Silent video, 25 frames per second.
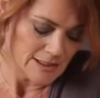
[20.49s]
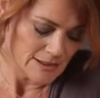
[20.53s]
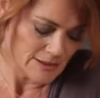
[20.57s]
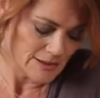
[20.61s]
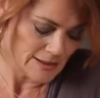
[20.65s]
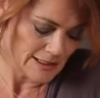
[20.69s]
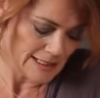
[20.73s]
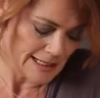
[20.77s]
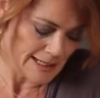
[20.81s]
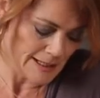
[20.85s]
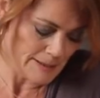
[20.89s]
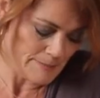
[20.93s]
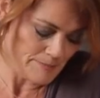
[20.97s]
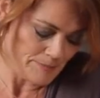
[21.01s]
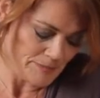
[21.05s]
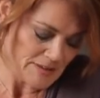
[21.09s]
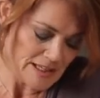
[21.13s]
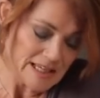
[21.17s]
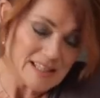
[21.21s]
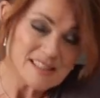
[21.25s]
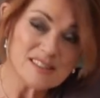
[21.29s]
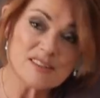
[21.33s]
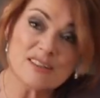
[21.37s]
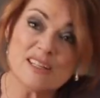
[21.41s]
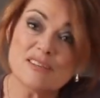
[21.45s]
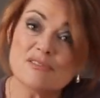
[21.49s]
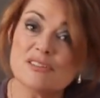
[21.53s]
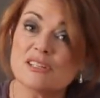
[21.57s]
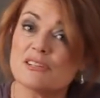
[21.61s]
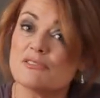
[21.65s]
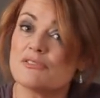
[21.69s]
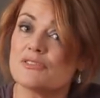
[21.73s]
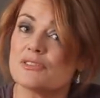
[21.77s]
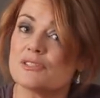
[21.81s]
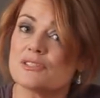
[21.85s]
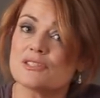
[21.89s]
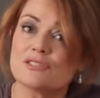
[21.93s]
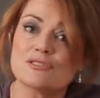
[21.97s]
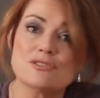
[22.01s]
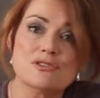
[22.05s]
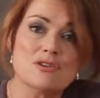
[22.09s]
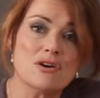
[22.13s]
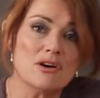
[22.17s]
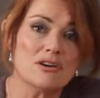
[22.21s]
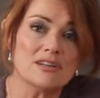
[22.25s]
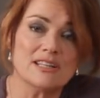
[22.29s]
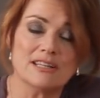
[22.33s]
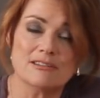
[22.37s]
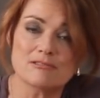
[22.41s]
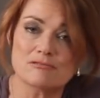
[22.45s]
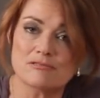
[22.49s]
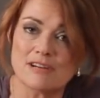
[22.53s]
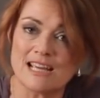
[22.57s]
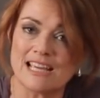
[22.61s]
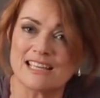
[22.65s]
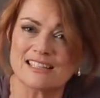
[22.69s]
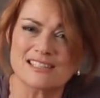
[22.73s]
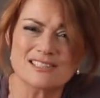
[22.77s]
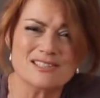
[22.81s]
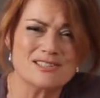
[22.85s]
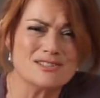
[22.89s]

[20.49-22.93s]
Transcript: Okay? So even if it's not erect,